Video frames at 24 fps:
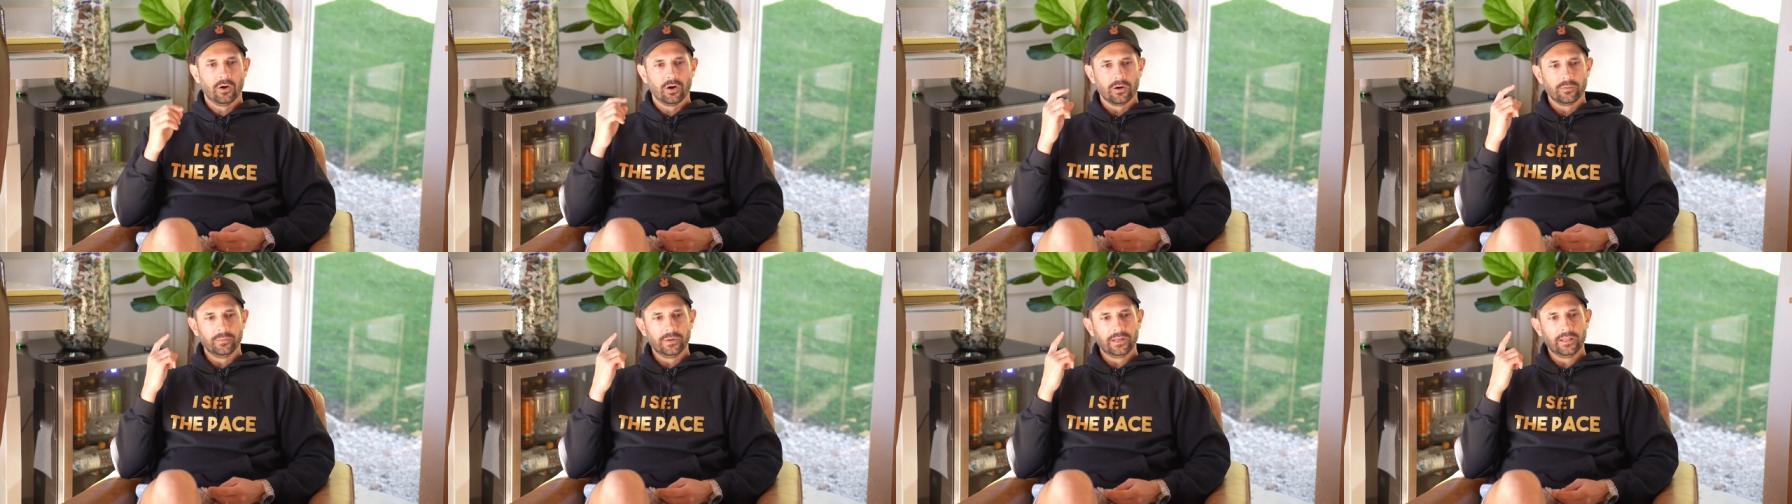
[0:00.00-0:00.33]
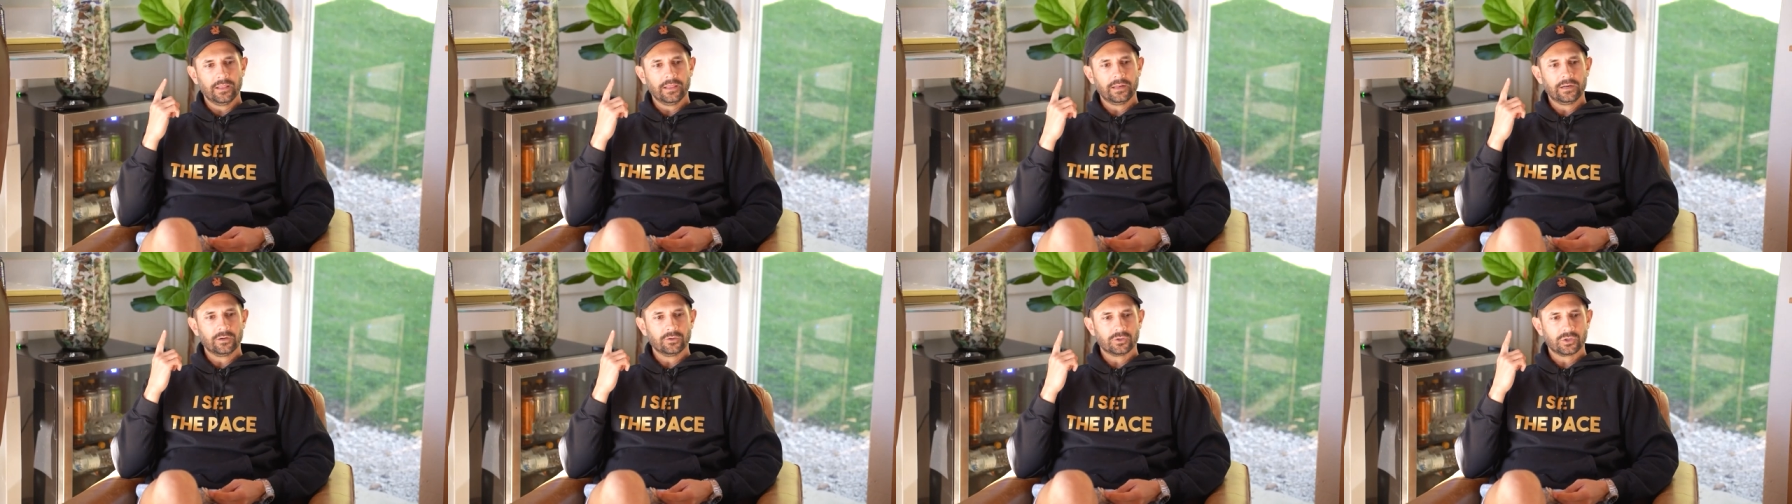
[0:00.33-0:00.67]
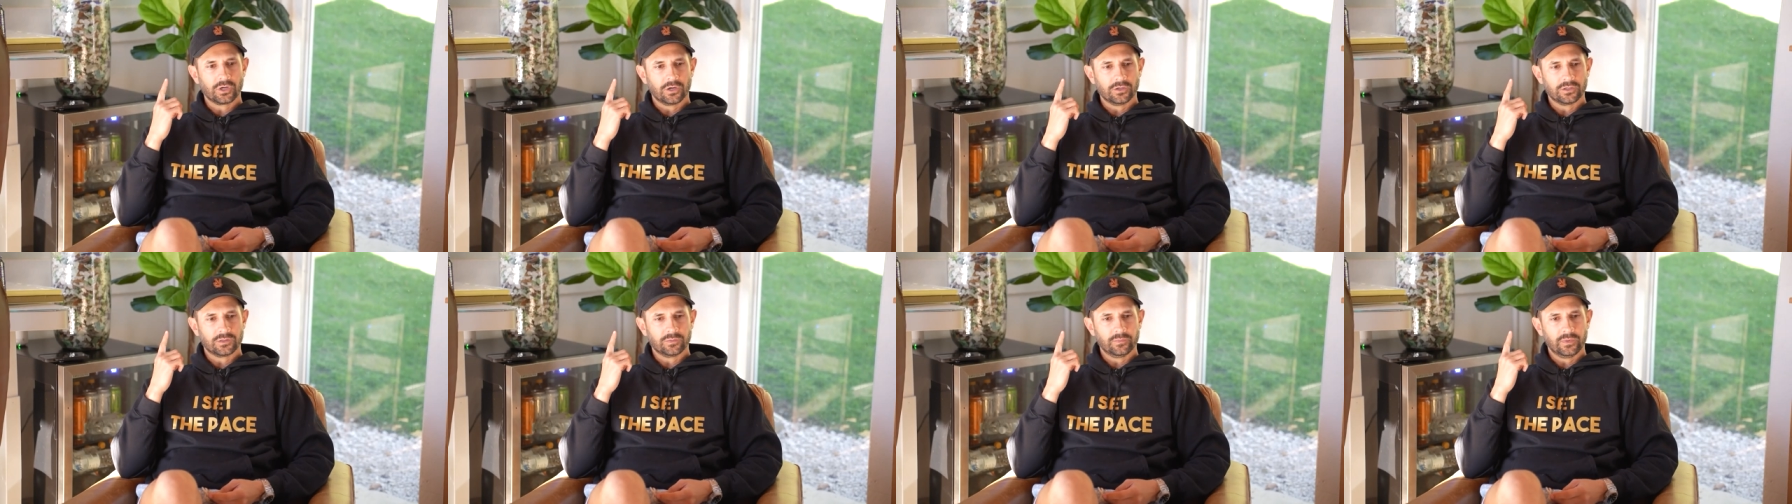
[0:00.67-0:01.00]
hard money lender
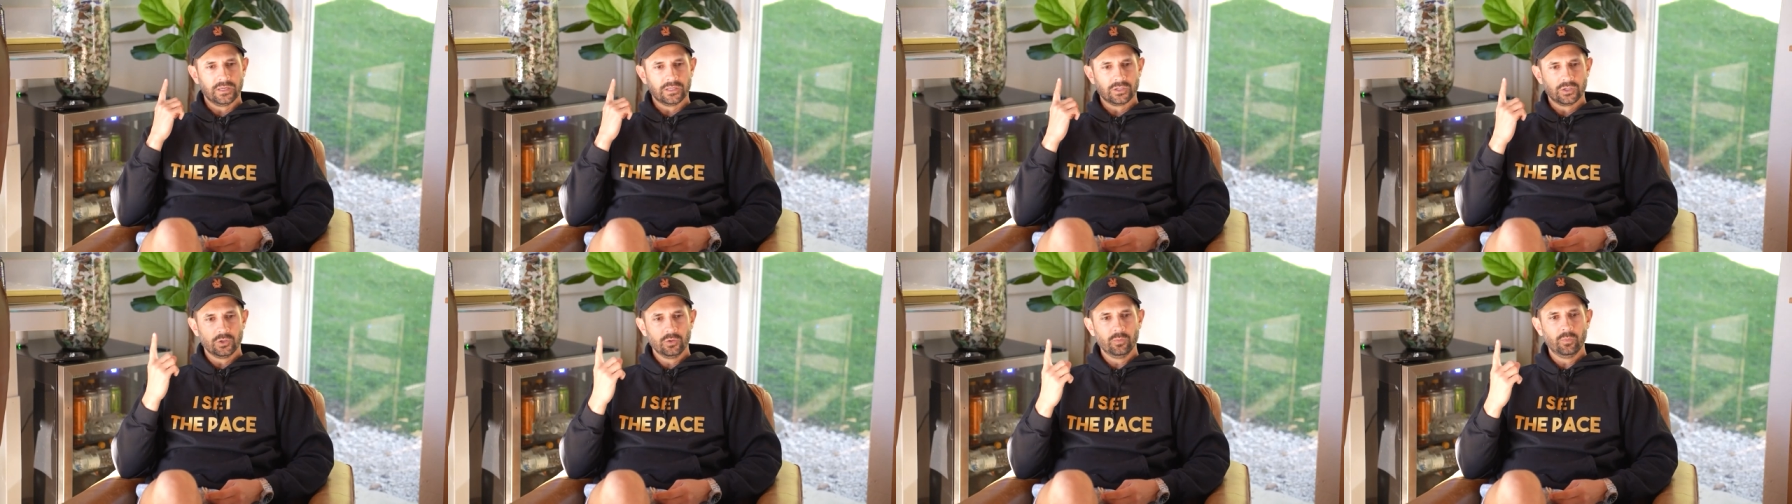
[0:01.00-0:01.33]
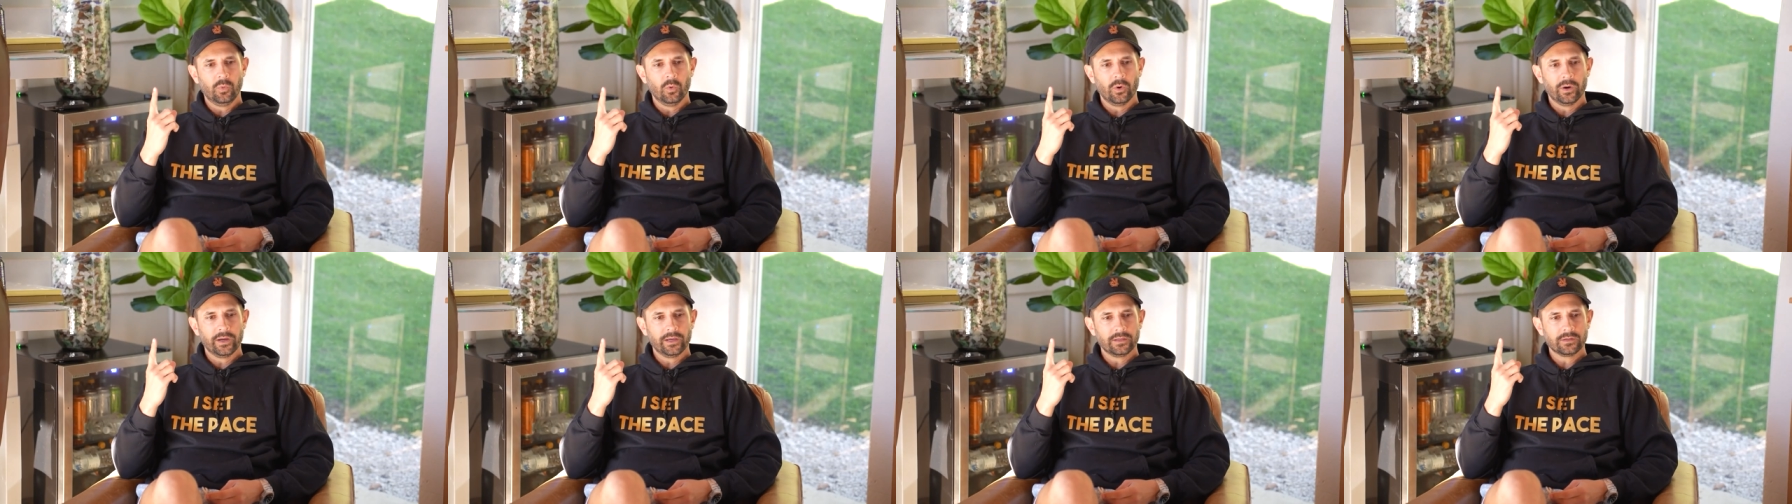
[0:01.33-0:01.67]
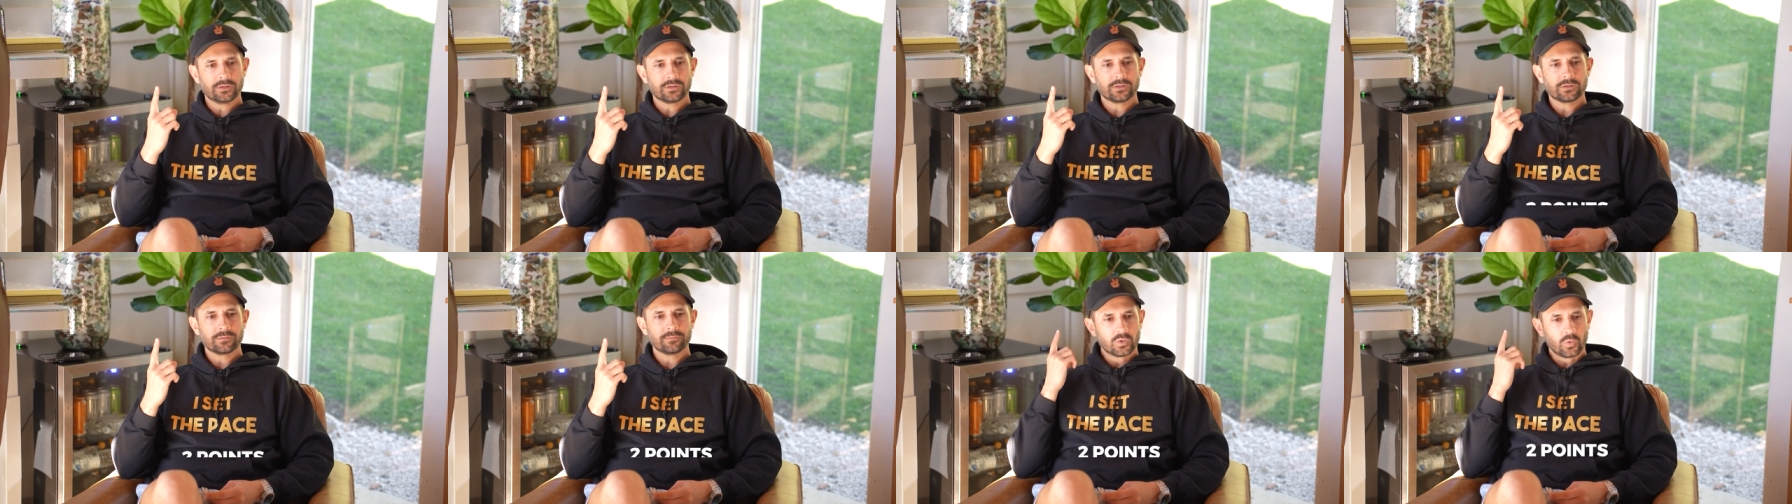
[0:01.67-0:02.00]
charged me two
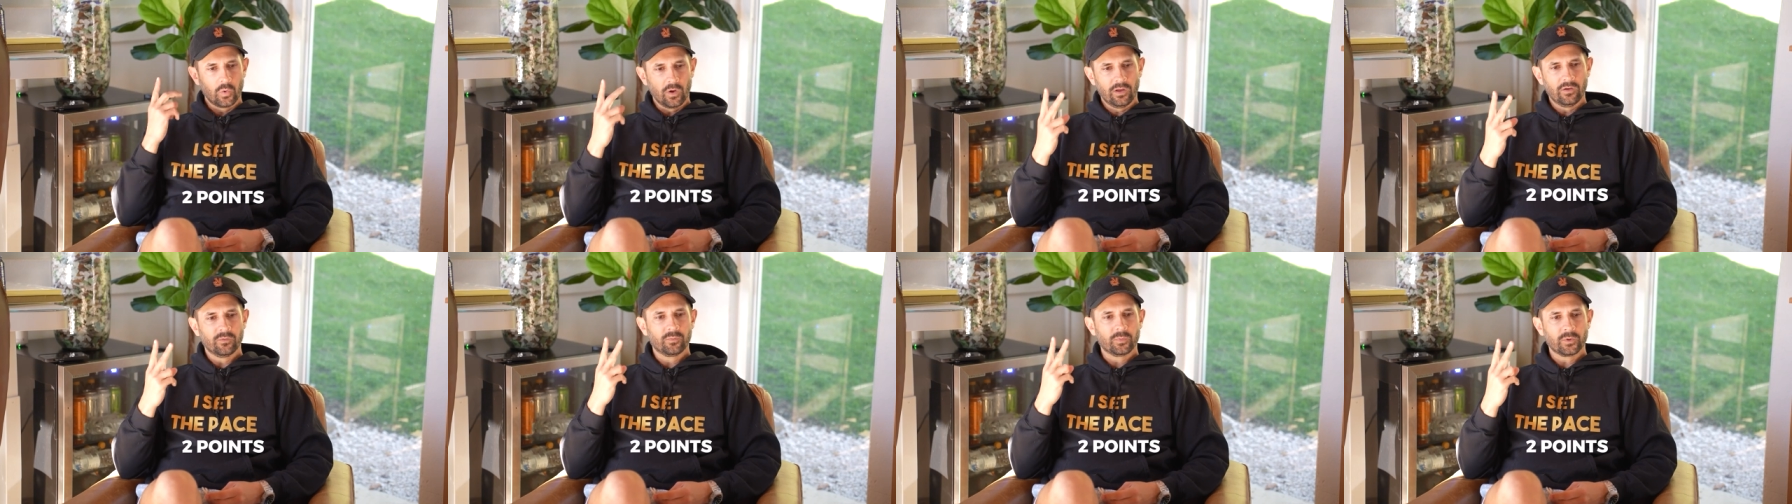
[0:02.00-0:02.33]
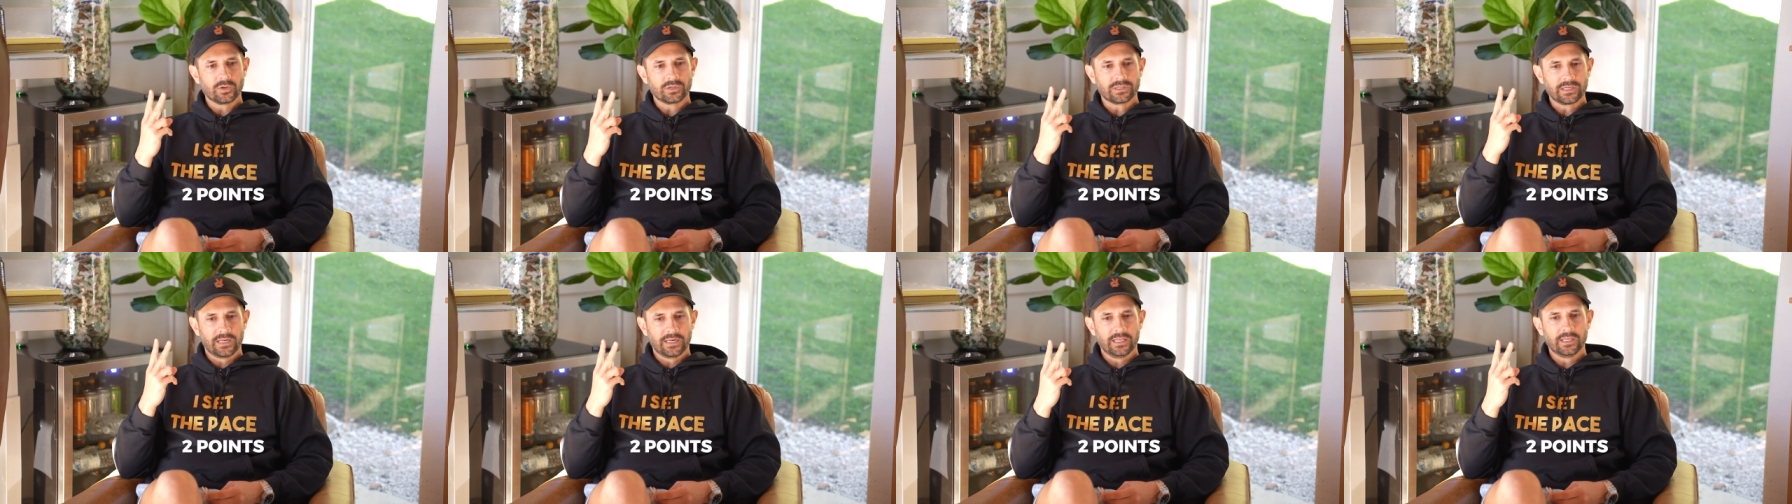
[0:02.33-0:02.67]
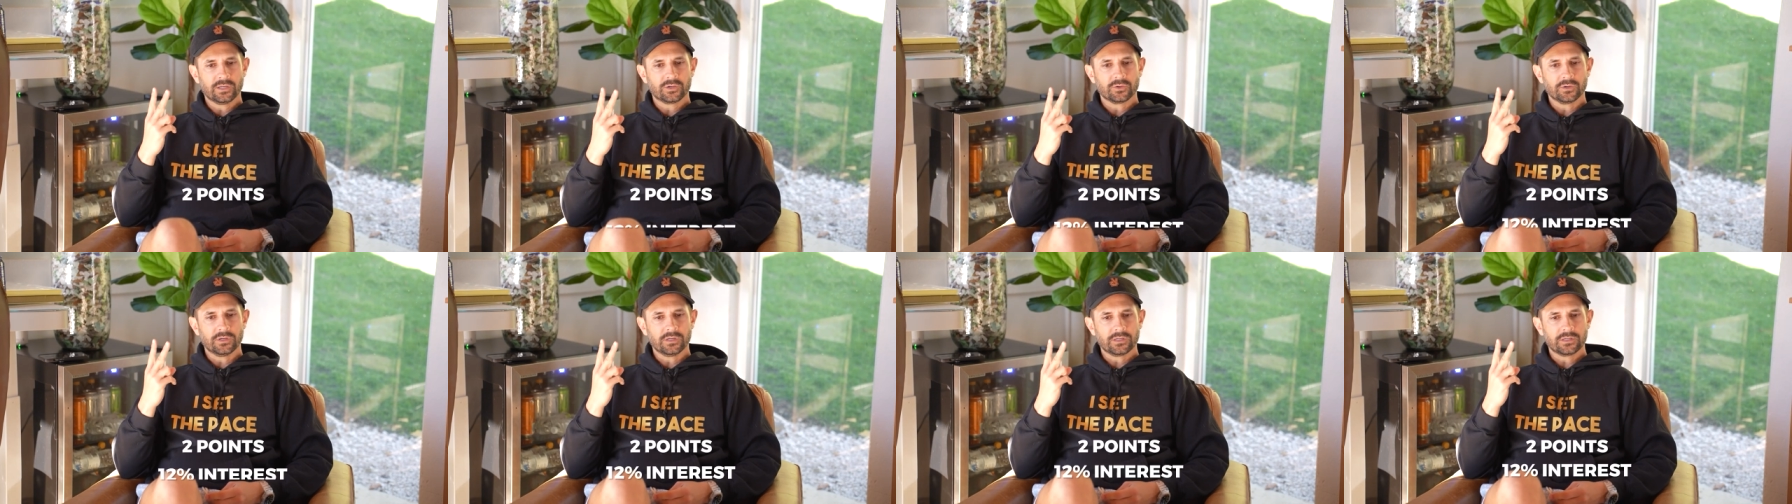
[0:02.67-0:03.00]
points, 12%
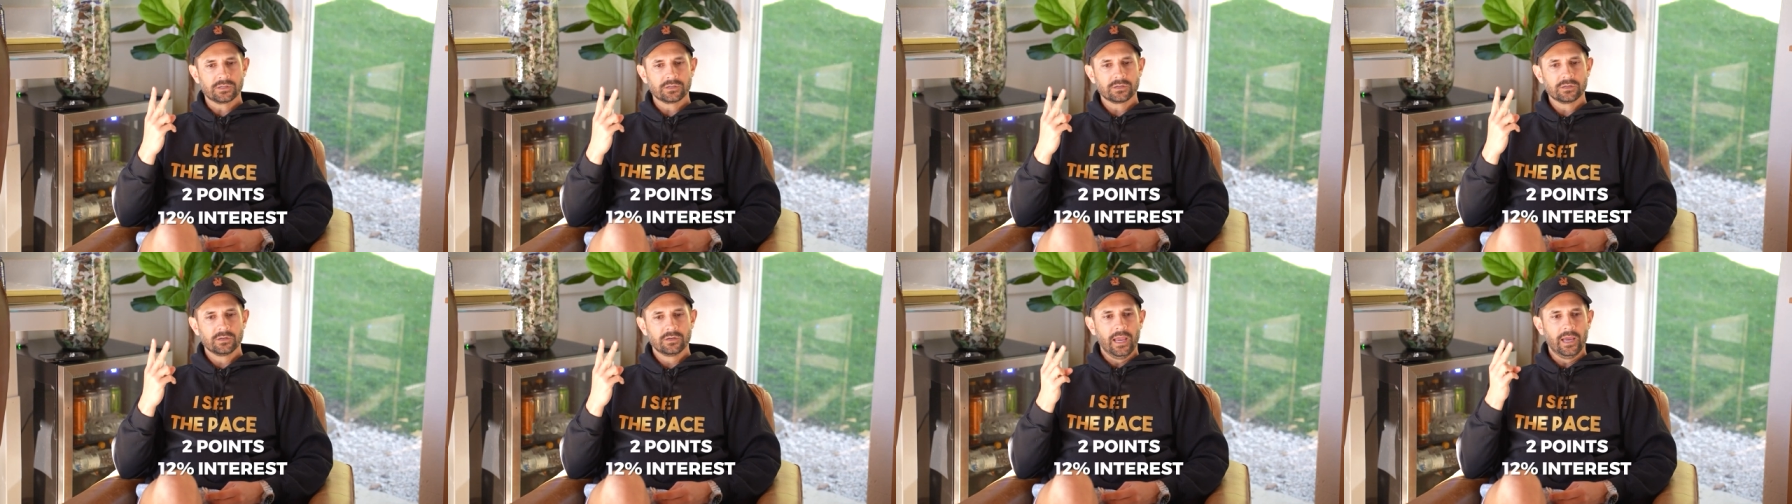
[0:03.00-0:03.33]
interest, yep.